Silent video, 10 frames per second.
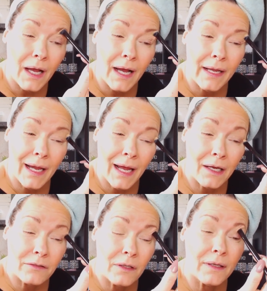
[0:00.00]

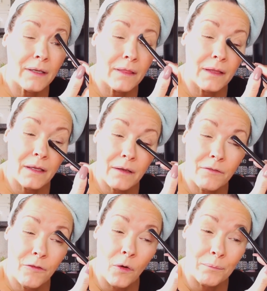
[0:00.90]
actually think
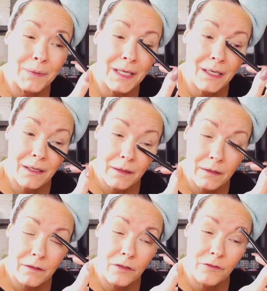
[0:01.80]
for me
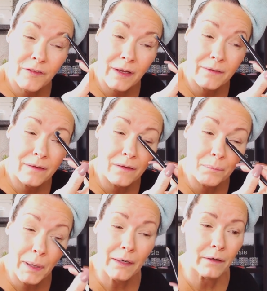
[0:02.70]
the Too Faced
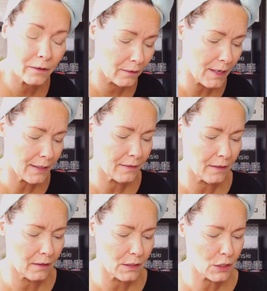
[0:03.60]
is better. I
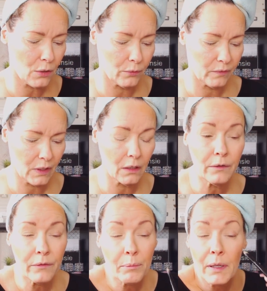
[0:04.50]
think it shows
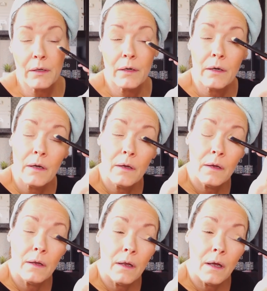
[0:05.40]
colors better.
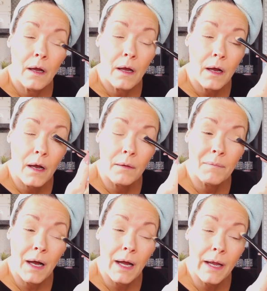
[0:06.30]

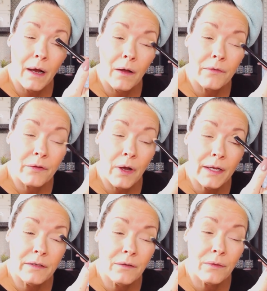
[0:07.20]

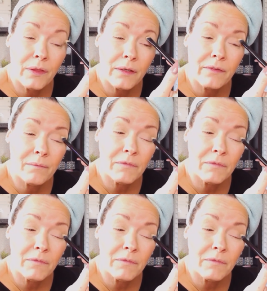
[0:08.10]
I do think